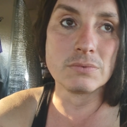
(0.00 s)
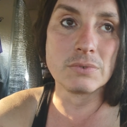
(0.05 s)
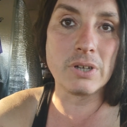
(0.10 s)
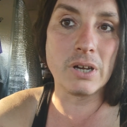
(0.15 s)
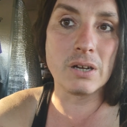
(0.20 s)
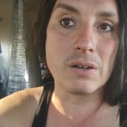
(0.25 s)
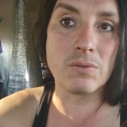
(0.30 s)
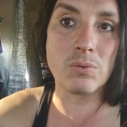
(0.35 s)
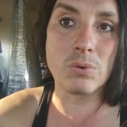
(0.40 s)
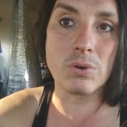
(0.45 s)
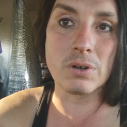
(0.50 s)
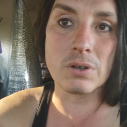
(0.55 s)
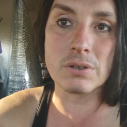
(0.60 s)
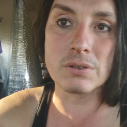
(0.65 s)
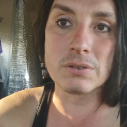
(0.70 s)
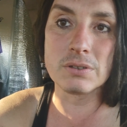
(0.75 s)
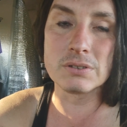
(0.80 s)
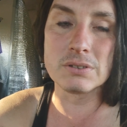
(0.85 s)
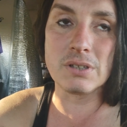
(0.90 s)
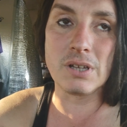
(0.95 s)
kind of
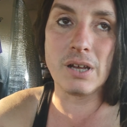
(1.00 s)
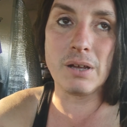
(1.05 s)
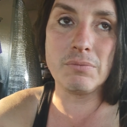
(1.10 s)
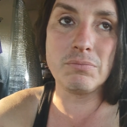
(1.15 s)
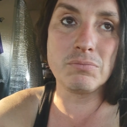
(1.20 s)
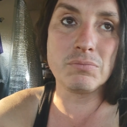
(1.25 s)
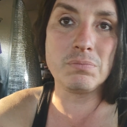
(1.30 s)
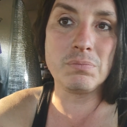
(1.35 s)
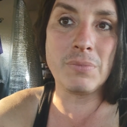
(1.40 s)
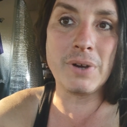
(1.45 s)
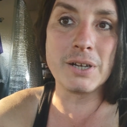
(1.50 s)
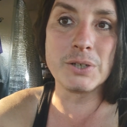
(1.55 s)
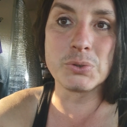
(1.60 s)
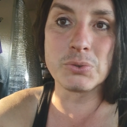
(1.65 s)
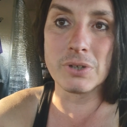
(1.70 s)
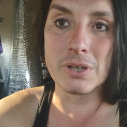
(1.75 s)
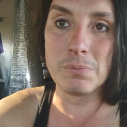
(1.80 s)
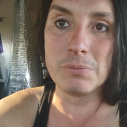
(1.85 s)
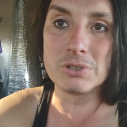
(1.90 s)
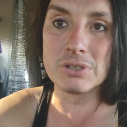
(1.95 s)
work. It's not my
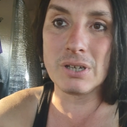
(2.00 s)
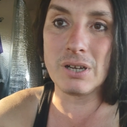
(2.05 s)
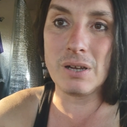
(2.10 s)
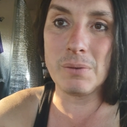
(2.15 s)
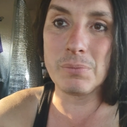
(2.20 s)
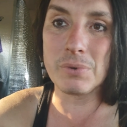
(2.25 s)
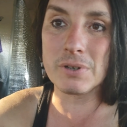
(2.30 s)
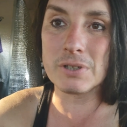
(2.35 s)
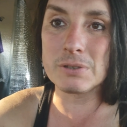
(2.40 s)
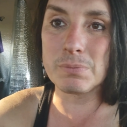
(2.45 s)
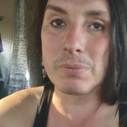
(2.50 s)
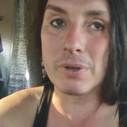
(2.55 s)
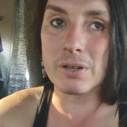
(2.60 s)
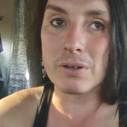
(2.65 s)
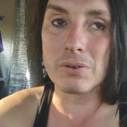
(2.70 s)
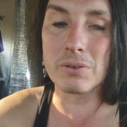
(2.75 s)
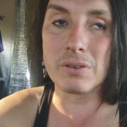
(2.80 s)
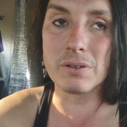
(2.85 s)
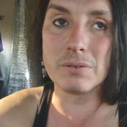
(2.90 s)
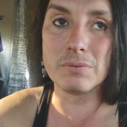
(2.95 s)
dream job, but it's
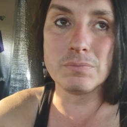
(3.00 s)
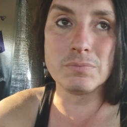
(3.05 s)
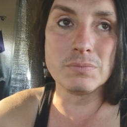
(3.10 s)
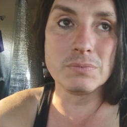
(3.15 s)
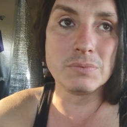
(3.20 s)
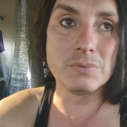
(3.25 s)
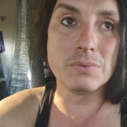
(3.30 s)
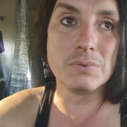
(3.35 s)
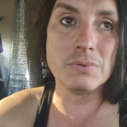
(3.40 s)
better than